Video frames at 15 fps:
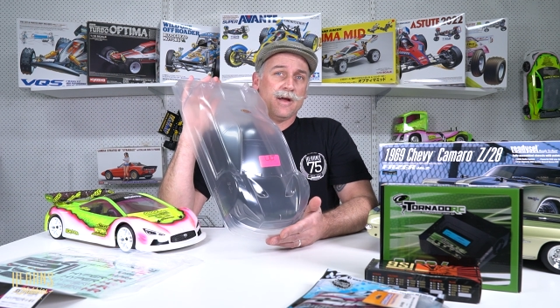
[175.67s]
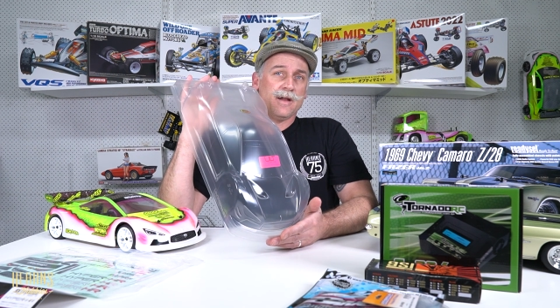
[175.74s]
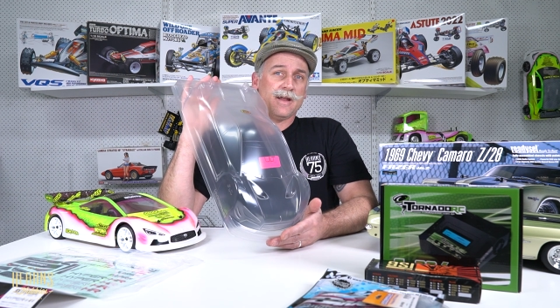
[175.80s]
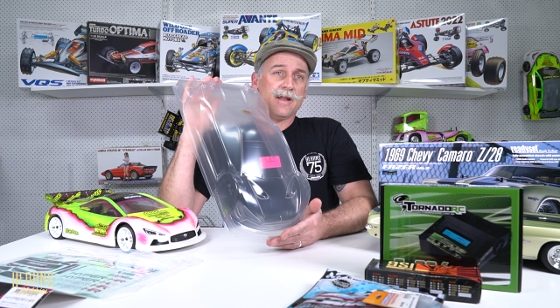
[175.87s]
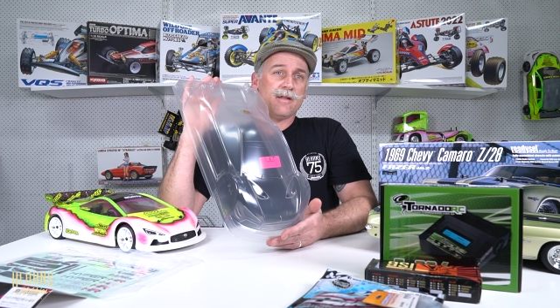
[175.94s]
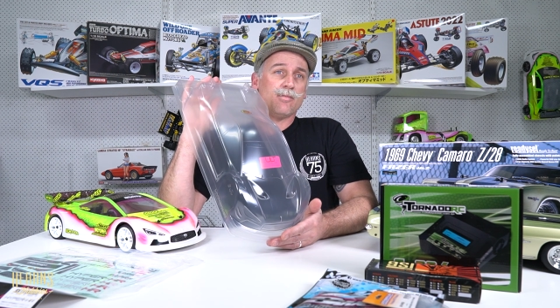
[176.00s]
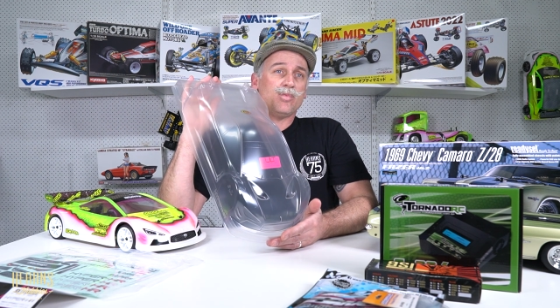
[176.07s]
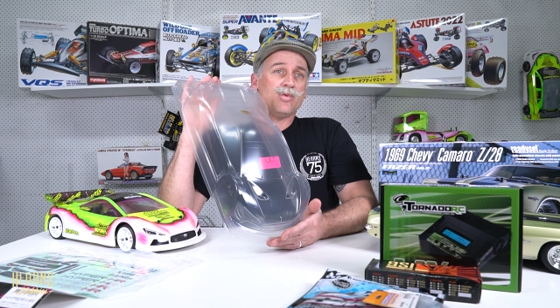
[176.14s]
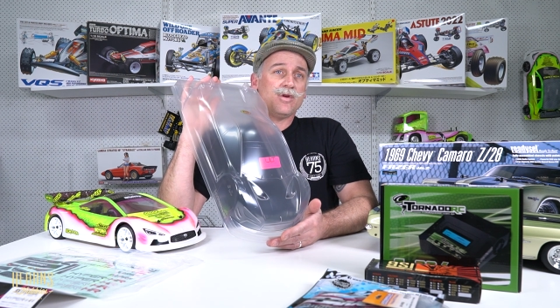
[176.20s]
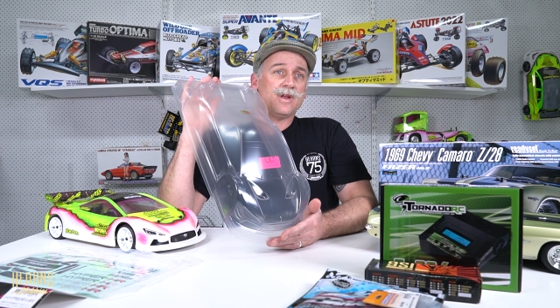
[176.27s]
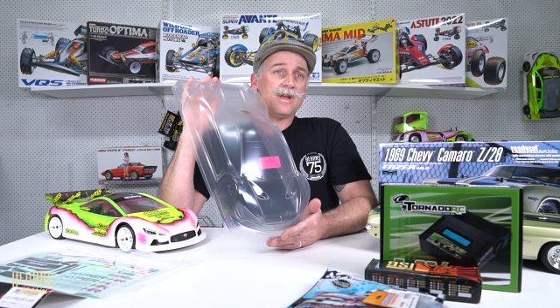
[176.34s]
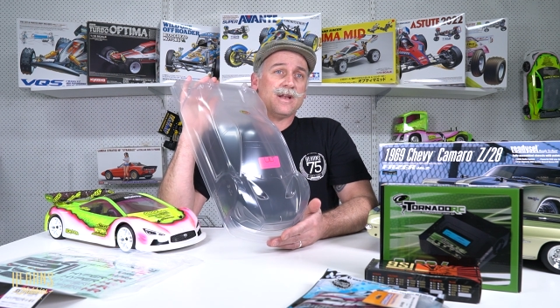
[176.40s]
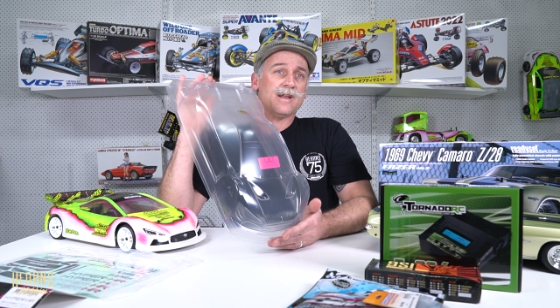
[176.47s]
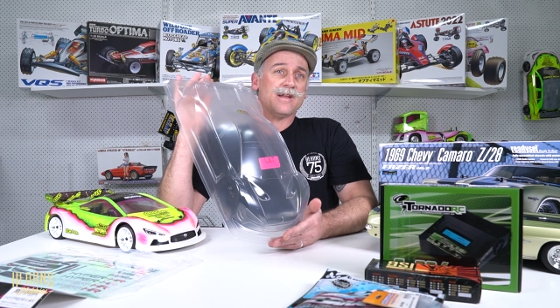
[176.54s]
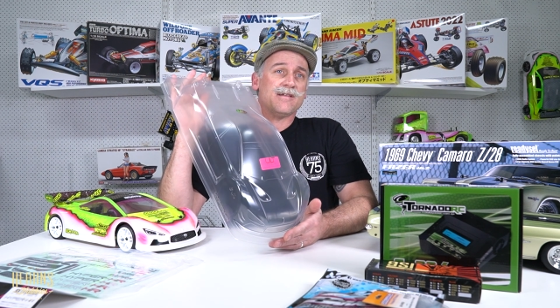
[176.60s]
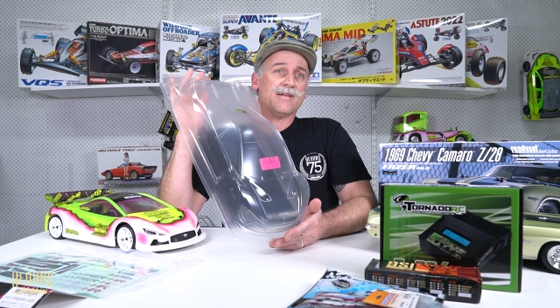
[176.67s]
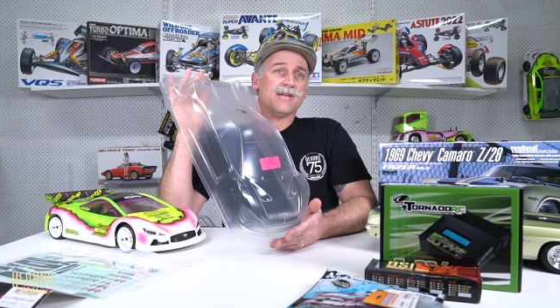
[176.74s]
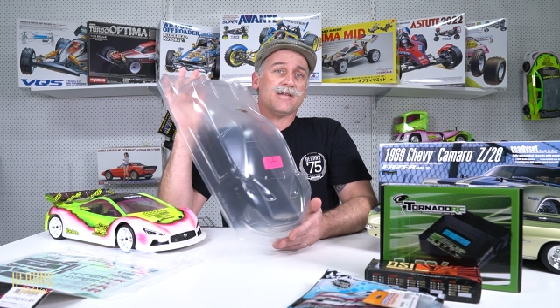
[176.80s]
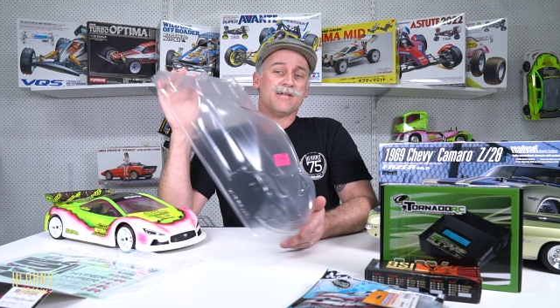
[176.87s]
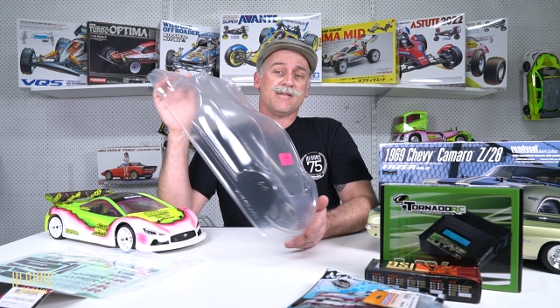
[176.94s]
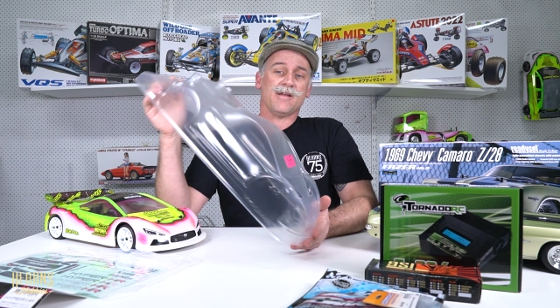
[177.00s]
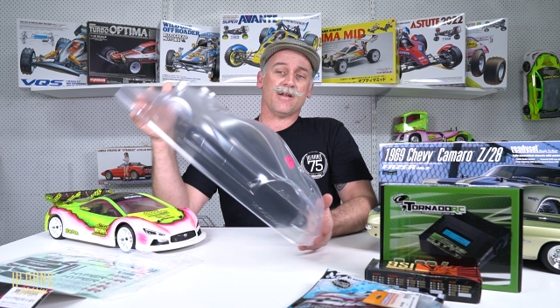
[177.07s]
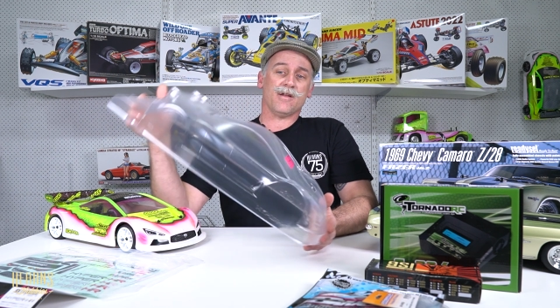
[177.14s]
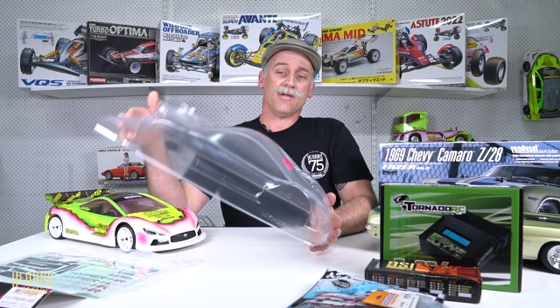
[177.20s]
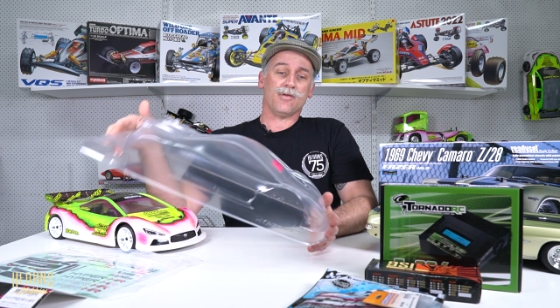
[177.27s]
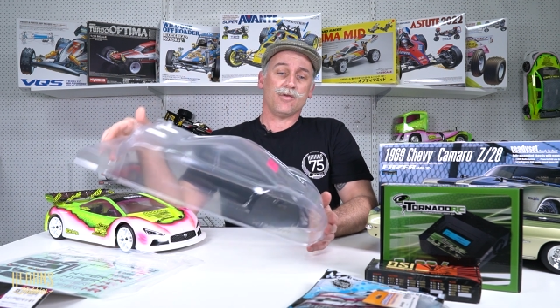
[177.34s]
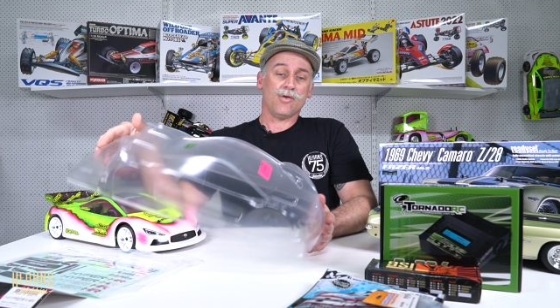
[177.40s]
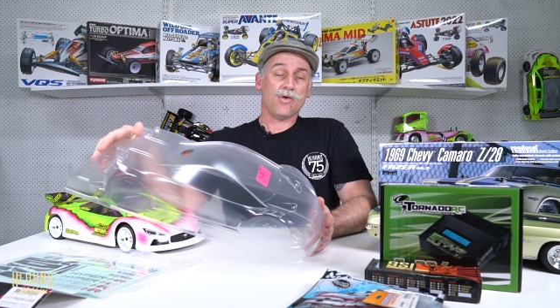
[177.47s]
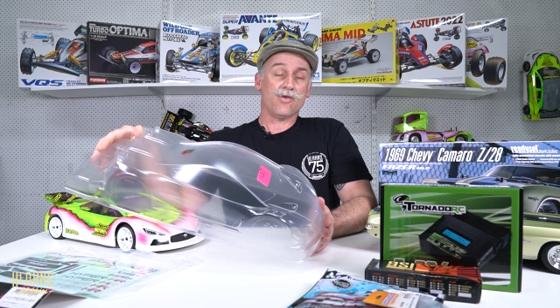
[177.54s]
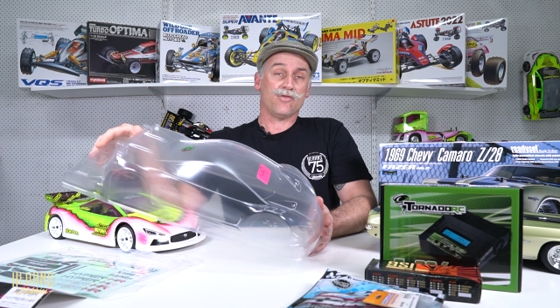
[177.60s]
Now the beauty in this is that it
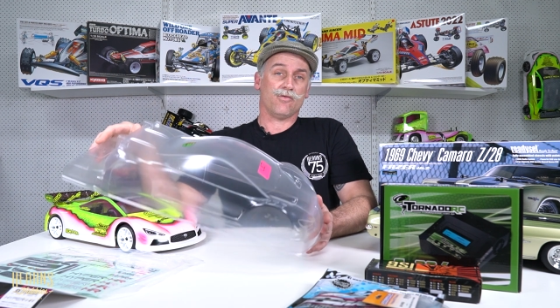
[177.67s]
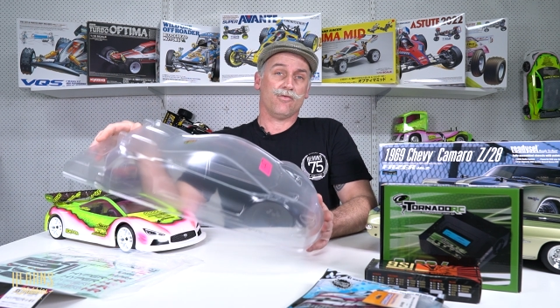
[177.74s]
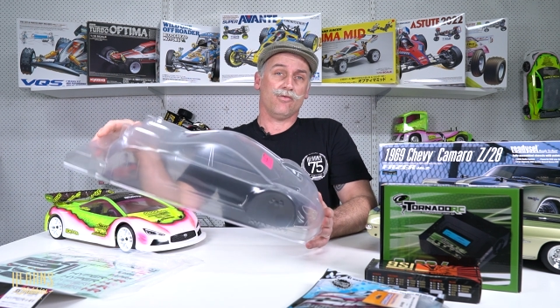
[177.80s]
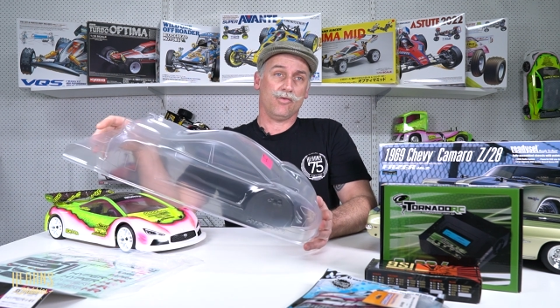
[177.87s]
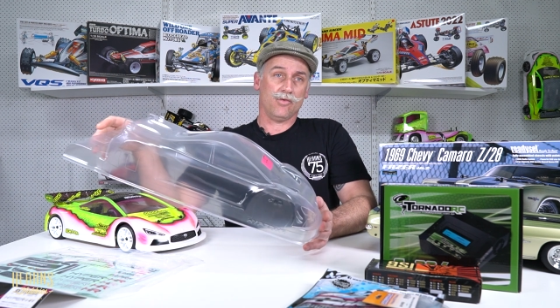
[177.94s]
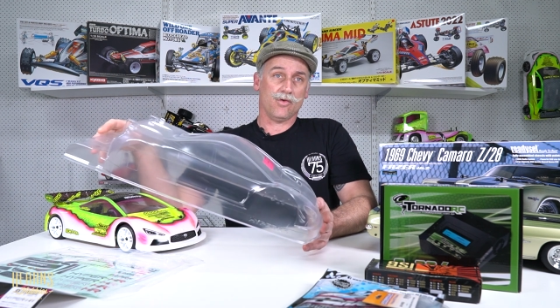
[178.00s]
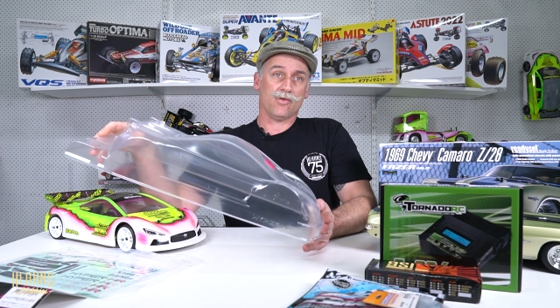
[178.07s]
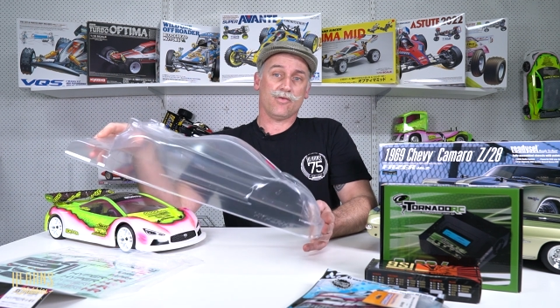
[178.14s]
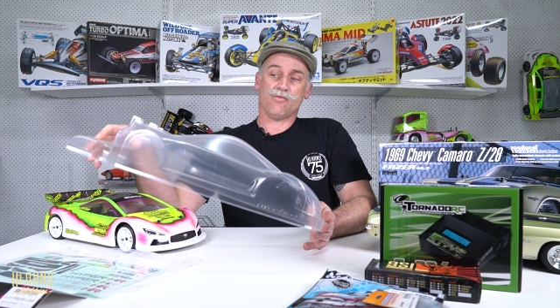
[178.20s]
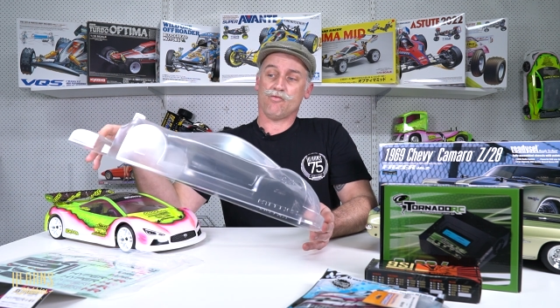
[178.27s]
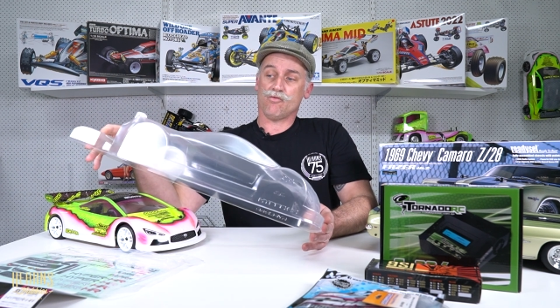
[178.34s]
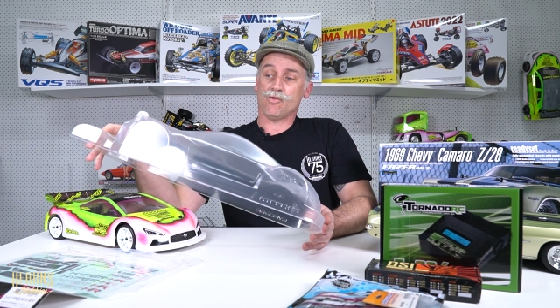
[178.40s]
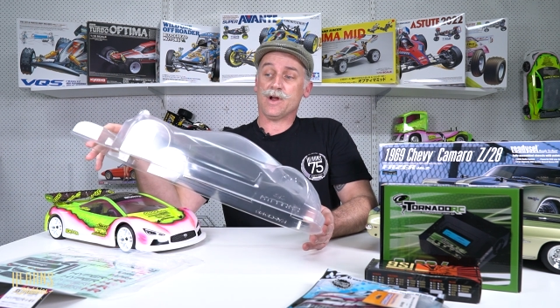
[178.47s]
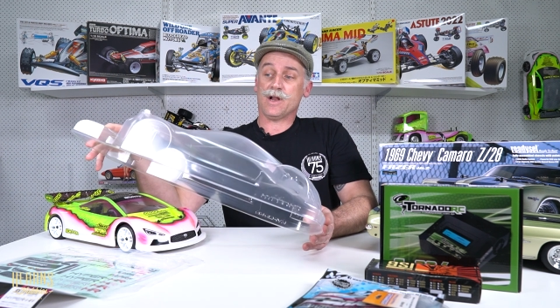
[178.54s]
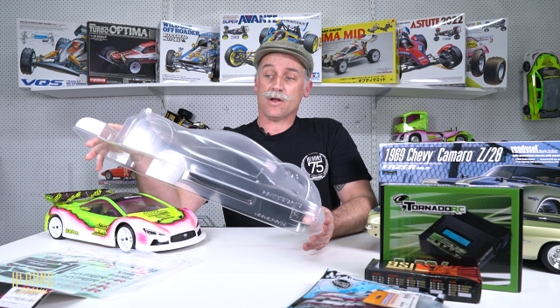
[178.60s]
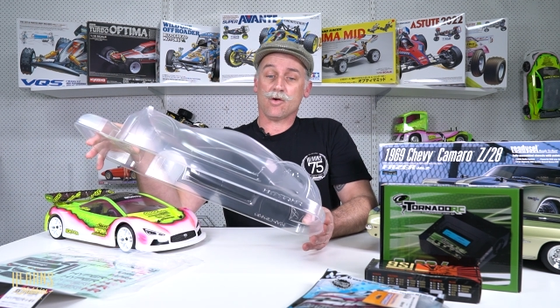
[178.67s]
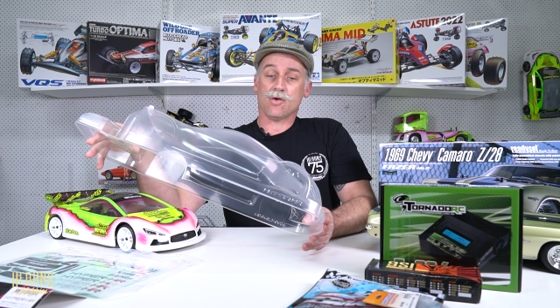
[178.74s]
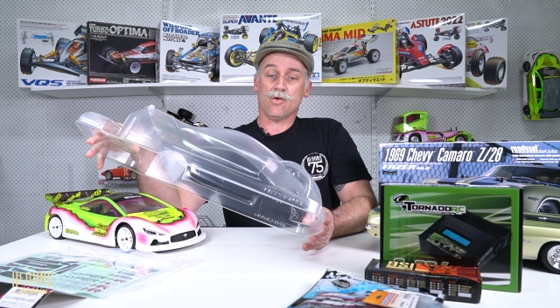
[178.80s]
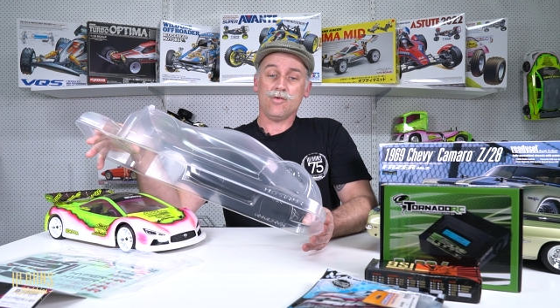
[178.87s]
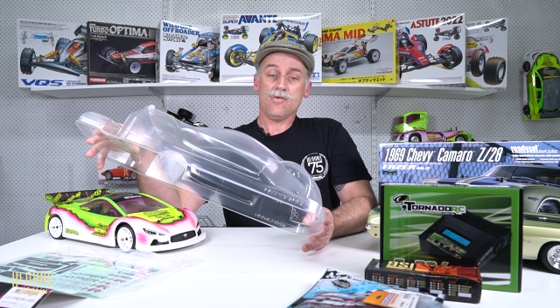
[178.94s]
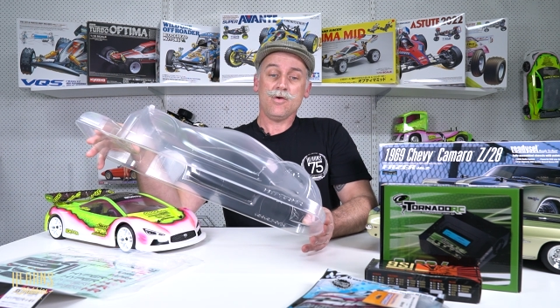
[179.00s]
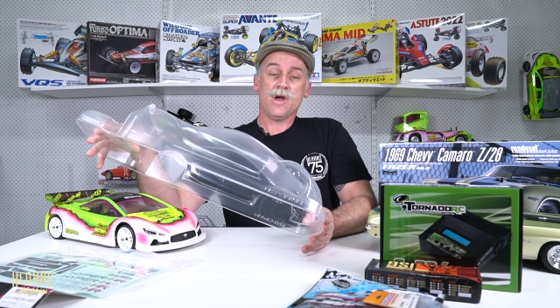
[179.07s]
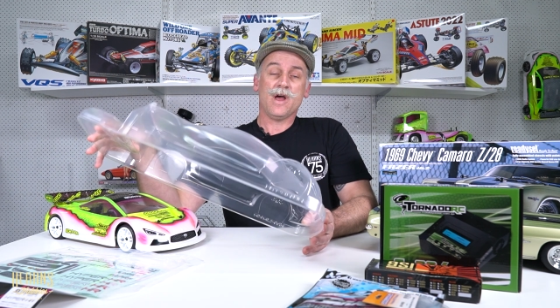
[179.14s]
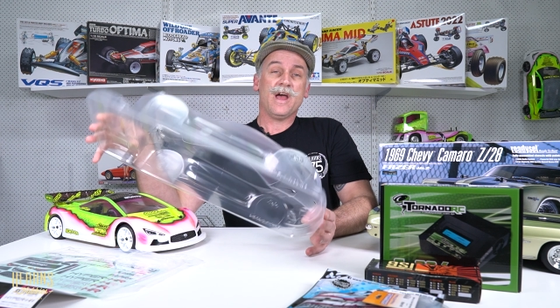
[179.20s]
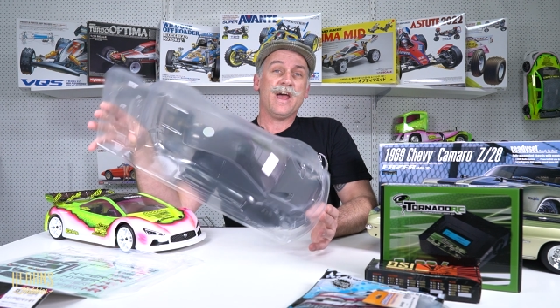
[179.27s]
looks really cool.